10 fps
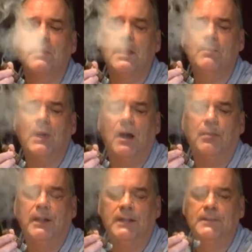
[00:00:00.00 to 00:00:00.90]
I'd be
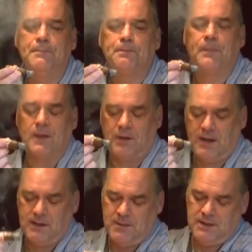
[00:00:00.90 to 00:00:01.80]
happy to
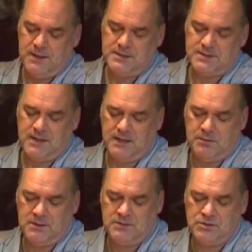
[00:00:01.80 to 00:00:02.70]
recommend these to
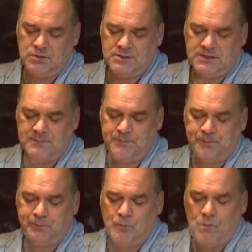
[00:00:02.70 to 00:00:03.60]
anyone that enjoys
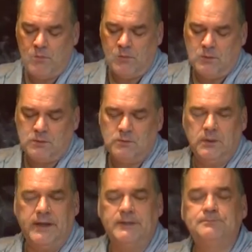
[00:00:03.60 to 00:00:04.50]

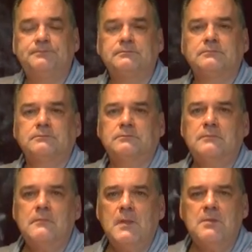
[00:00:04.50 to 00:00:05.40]
quite a
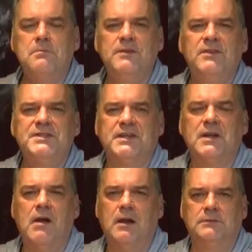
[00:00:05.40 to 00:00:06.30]
beefy
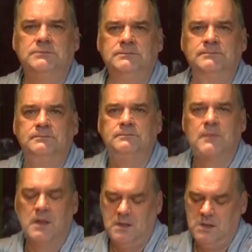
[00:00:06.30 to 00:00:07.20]
cigar.
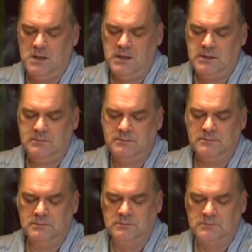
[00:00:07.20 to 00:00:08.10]

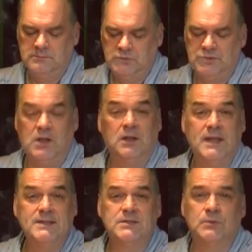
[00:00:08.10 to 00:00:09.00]
It's not a
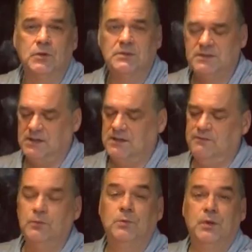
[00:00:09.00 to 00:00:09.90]
light smoke, certainly a
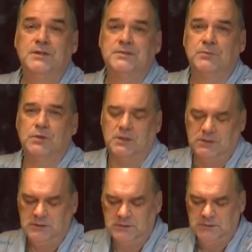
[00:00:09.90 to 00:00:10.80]
full-bodied smoke.
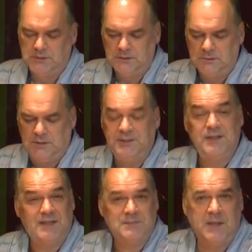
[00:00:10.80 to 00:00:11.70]
I
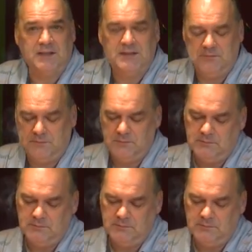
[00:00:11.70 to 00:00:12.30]
did expect it.